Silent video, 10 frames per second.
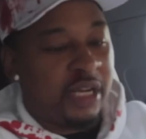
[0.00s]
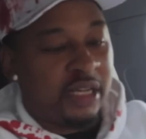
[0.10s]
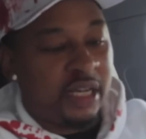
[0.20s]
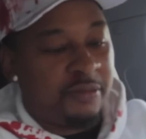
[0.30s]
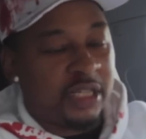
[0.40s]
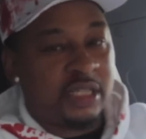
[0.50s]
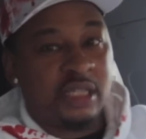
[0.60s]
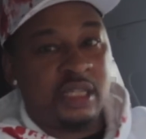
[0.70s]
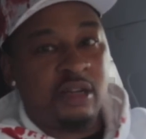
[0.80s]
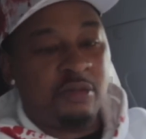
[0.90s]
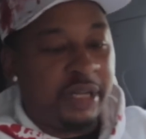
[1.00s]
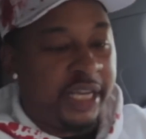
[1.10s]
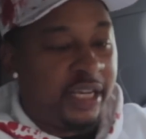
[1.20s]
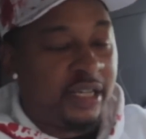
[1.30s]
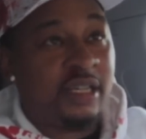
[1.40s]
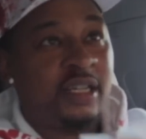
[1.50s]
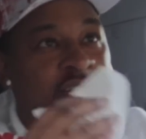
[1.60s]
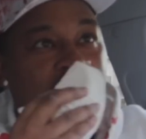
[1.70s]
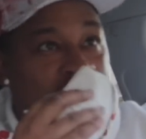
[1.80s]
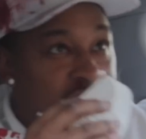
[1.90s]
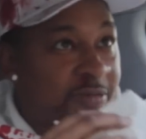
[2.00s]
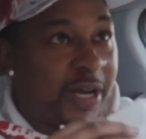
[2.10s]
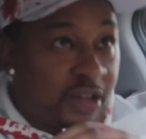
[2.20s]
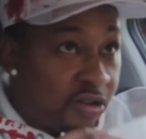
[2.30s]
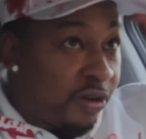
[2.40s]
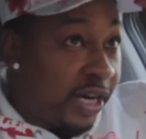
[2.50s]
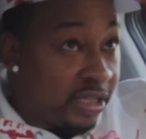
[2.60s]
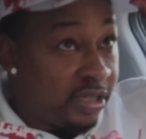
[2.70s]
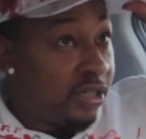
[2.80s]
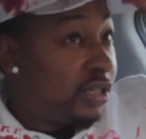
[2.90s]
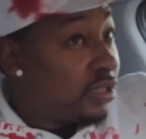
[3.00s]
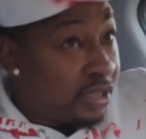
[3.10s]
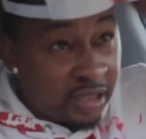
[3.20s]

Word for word: I'm gonna be like, damn, my shit still bleeding. This is about to go crazy, y'all.